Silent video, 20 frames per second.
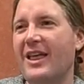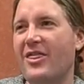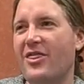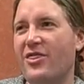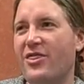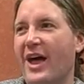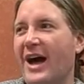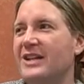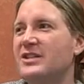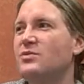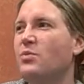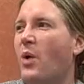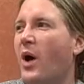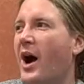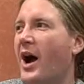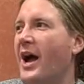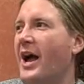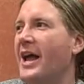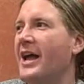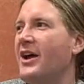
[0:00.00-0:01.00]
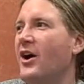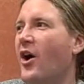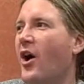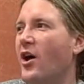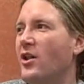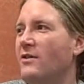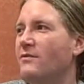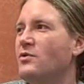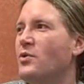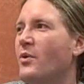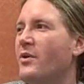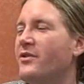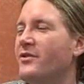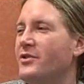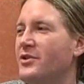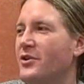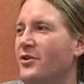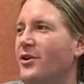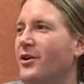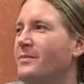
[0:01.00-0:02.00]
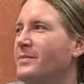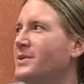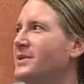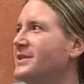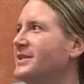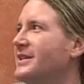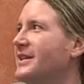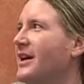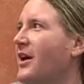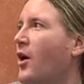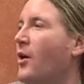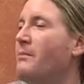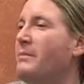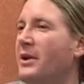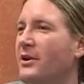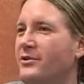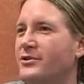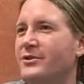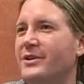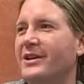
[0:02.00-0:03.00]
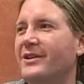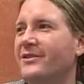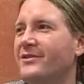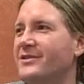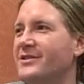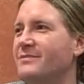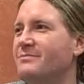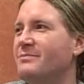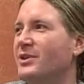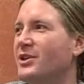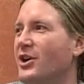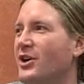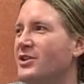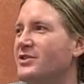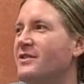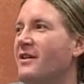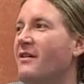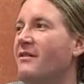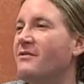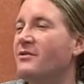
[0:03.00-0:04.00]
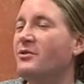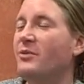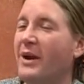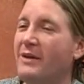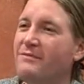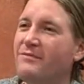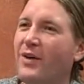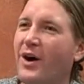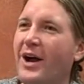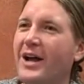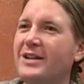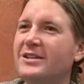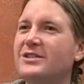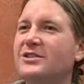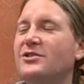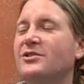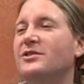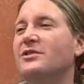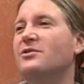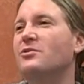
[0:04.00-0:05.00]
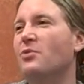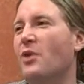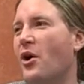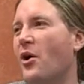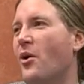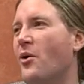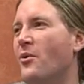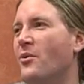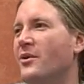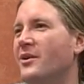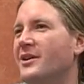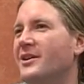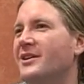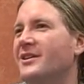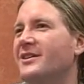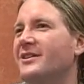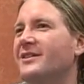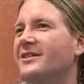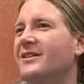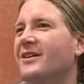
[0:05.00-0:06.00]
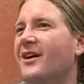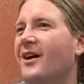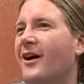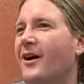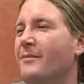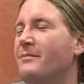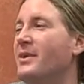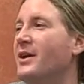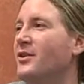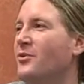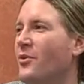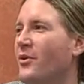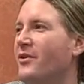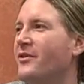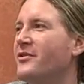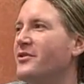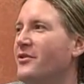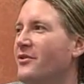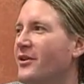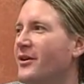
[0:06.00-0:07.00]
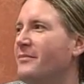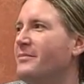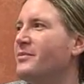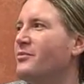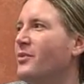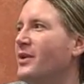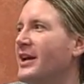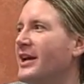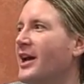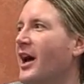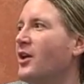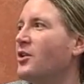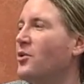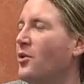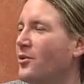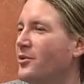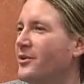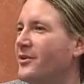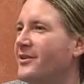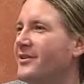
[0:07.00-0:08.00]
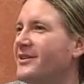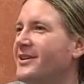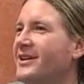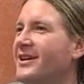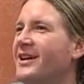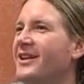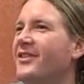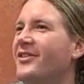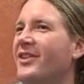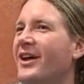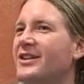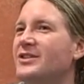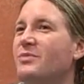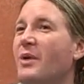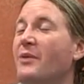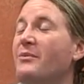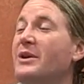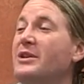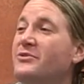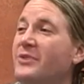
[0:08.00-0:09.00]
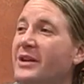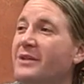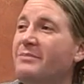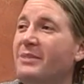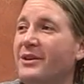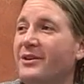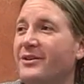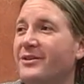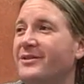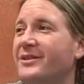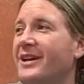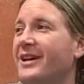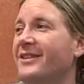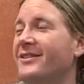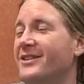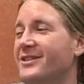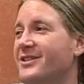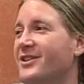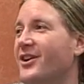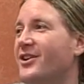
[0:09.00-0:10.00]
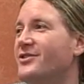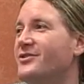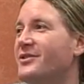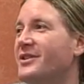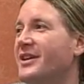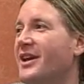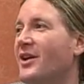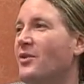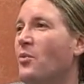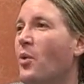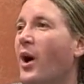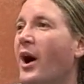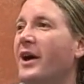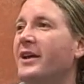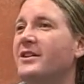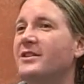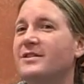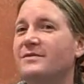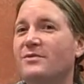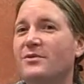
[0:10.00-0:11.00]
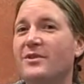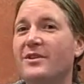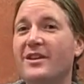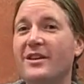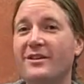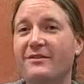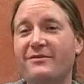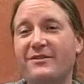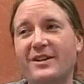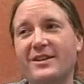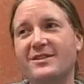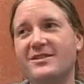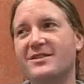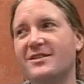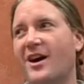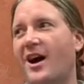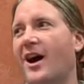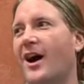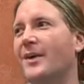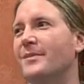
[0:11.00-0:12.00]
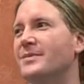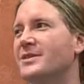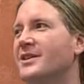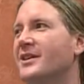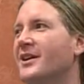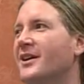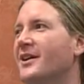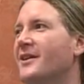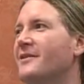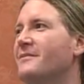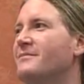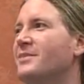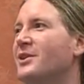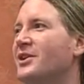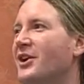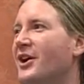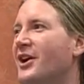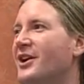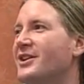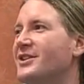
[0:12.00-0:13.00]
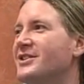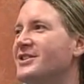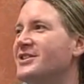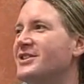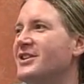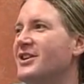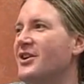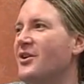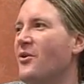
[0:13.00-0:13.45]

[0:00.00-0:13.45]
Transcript: That's why all of Northern Europe are beer drinkers, because grapevines couldn't grow up in Northern Europe when it got colder. That's why we drink beer in this country, and wine is for the effete snobs, because